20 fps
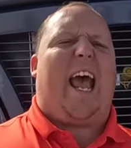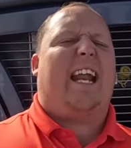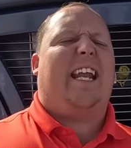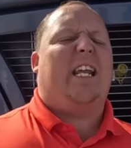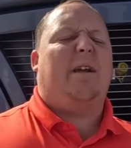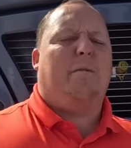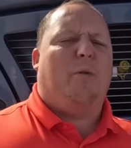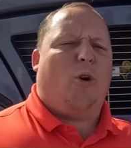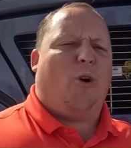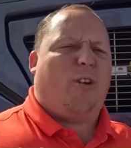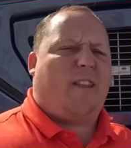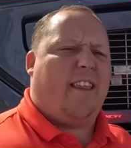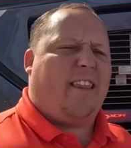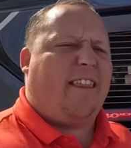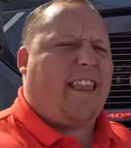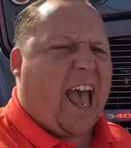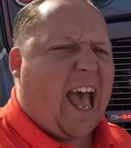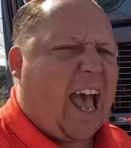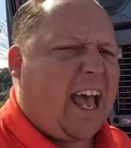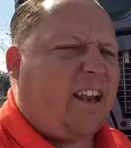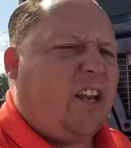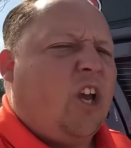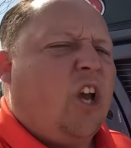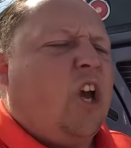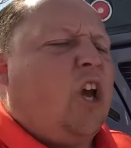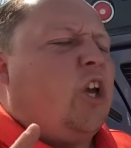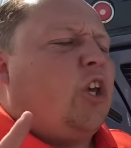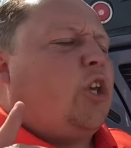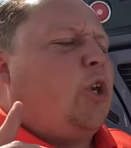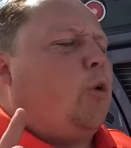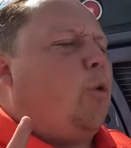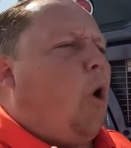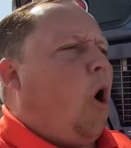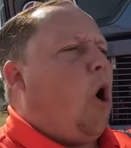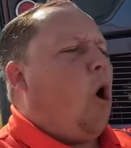Any more than that, you